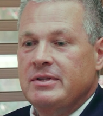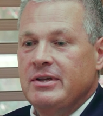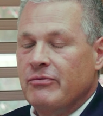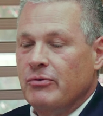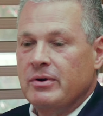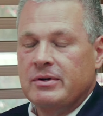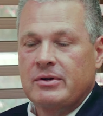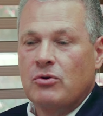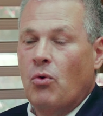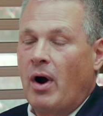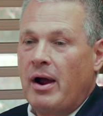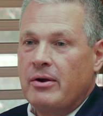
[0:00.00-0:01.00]
different
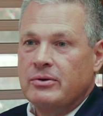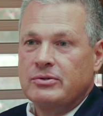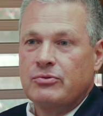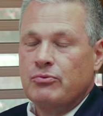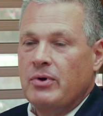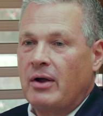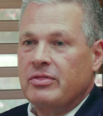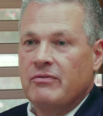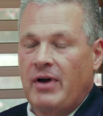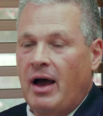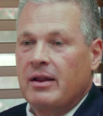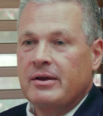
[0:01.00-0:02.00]
choirs throughout the
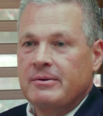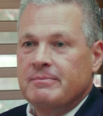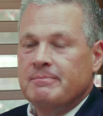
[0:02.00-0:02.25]
valley.